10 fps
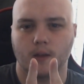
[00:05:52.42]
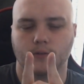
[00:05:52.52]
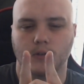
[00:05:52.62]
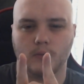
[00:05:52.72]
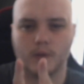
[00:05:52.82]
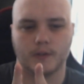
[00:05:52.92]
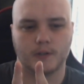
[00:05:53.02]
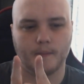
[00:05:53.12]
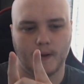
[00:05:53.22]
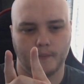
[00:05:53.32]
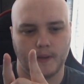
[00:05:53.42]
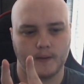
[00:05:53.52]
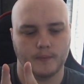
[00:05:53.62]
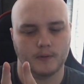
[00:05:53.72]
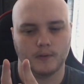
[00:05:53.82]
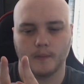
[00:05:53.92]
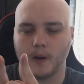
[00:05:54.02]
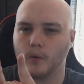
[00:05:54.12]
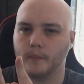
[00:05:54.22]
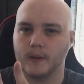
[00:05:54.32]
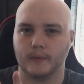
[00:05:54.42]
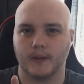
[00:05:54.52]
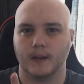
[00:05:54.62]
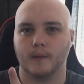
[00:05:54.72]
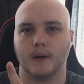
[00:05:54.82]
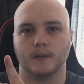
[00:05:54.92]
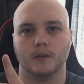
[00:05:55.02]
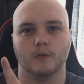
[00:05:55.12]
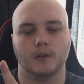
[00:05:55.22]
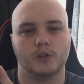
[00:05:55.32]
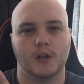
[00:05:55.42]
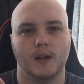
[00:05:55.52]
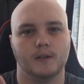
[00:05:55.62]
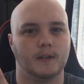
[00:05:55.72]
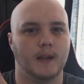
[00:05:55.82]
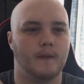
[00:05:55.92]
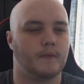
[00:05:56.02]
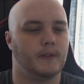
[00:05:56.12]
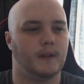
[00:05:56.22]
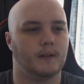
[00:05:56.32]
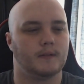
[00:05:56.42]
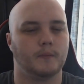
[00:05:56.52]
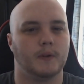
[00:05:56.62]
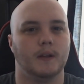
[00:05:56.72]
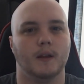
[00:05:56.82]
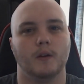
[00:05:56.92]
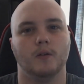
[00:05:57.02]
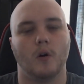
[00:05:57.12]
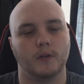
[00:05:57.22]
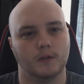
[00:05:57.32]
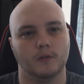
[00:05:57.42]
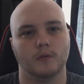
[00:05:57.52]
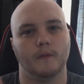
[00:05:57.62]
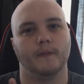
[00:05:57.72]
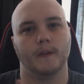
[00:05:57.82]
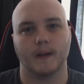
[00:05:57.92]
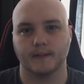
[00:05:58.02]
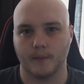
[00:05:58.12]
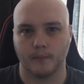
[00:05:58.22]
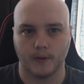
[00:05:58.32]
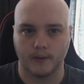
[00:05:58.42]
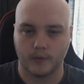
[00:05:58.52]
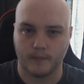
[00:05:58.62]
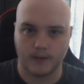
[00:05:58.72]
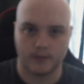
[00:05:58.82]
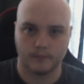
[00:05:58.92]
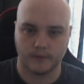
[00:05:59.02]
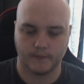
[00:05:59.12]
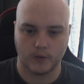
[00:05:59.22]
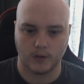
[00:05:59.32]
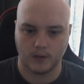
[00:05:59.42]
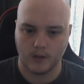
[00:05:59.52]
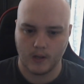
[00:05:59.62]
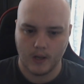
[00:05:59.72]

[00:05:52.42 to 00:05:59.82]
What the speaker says: so much about people, about what people think about you, and changing everything to be not you and fit that template that we mentioned before,